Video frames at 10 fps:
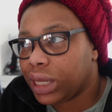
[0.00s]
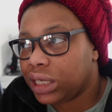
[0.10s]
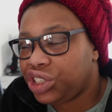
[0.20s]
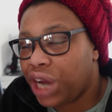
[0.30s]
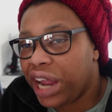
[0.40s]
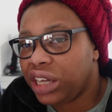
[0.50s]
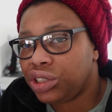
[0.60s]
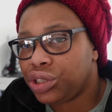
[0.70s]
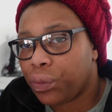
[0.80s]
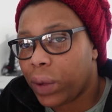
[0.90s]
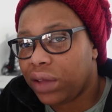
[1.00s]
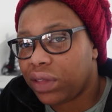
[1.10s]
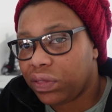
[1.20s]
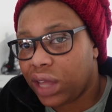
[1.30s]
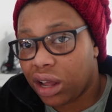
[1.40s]
change the way
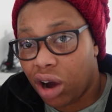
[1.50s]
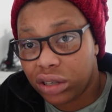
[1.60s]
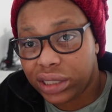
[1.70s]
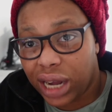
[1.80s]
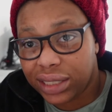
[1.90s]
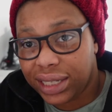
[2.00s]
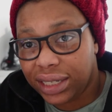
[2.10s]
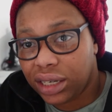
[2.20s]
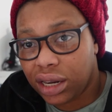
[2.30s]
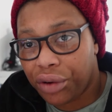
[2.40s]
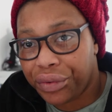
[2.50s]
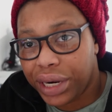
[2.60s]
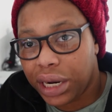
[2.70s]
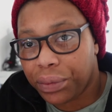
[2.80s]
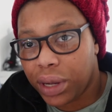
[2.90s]
that their contact center
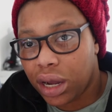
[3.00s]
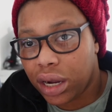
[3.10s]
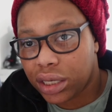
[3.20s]
currently work.